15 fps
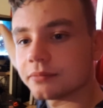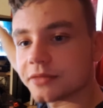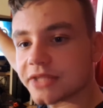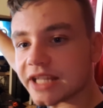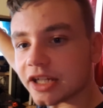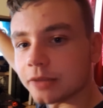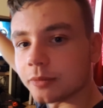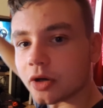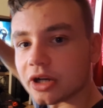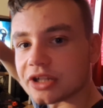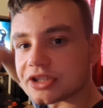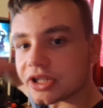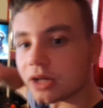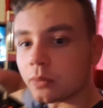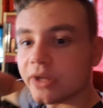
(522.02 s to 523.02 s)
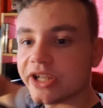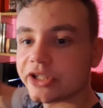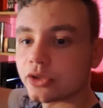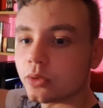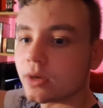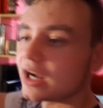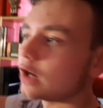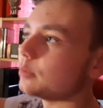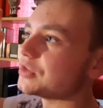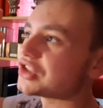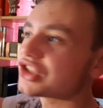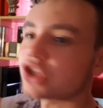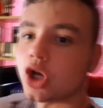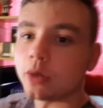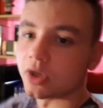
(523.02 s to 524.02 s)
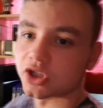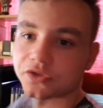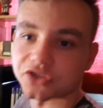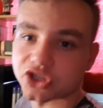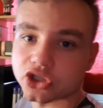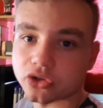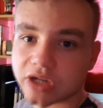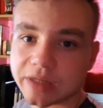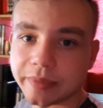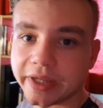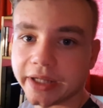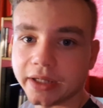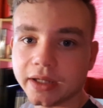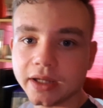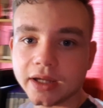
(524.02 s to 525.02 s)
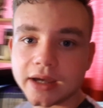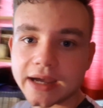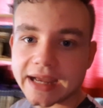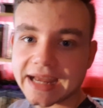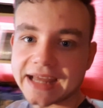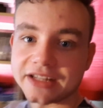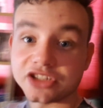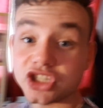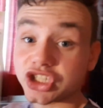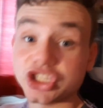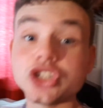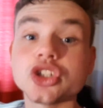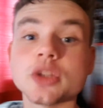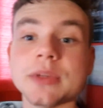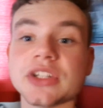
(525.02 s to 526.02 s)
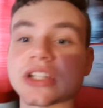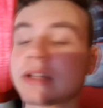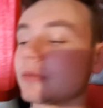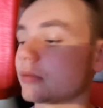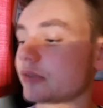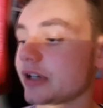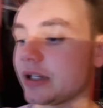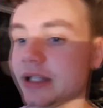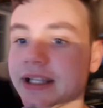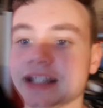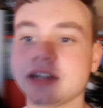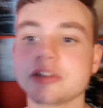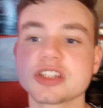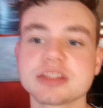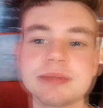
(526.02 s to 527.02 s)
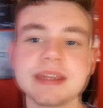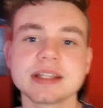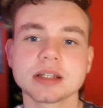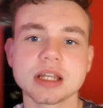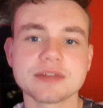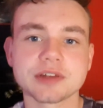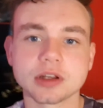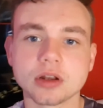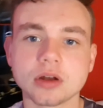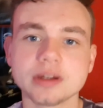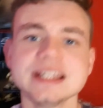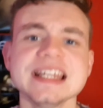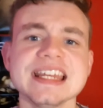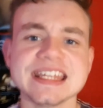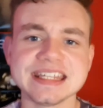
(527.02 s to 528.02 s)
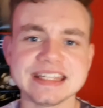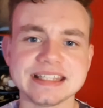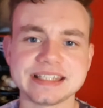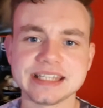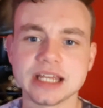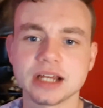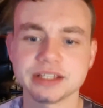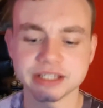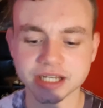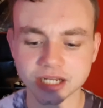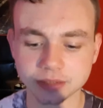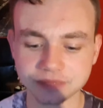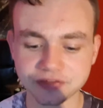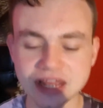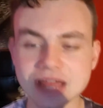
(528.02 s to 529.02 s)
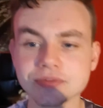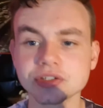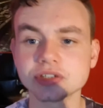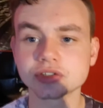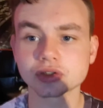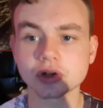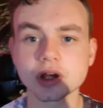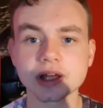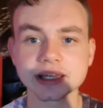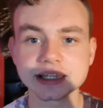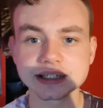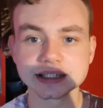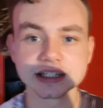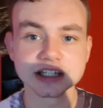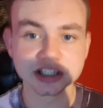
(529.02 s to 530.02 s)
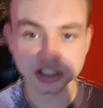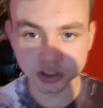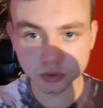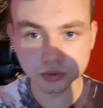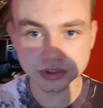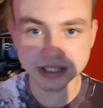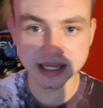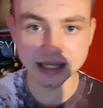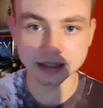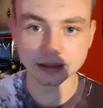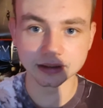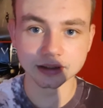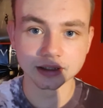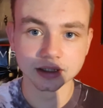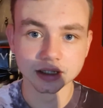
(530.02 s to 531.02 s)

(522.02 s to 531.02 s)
second monitor, which will help so much for streaming and just YouTube in general really. And it'll just make life a lot easier. You know, if you haven't tried using